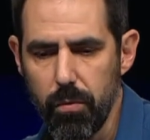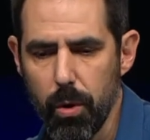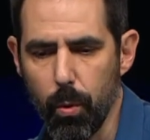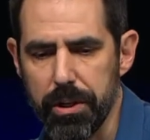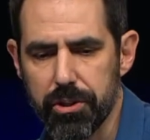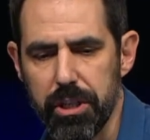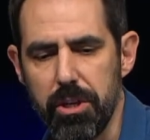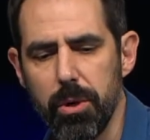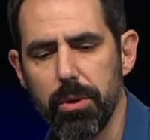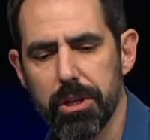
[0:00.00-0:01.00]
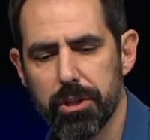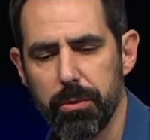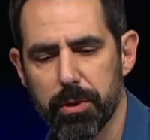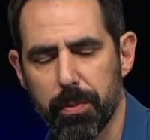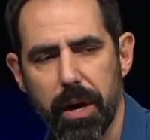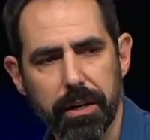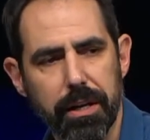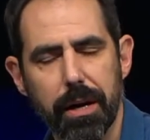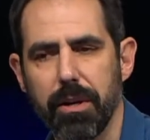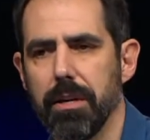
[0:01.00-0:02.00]
When she knew that she was pregnant,
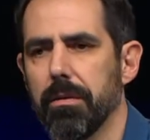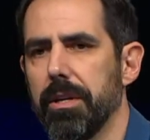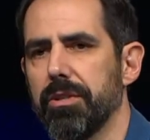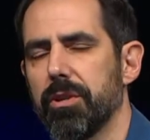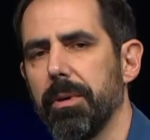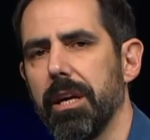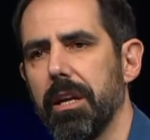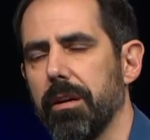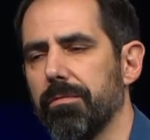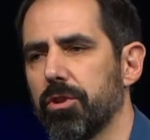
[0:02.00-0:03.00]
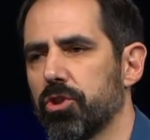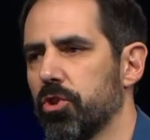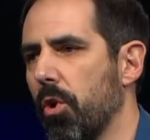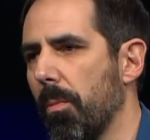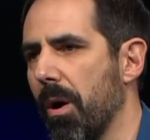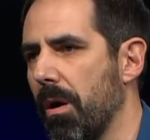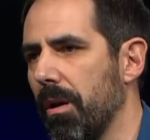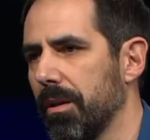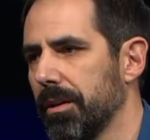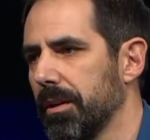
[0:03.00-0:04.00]
now here is the beginning of the snowball.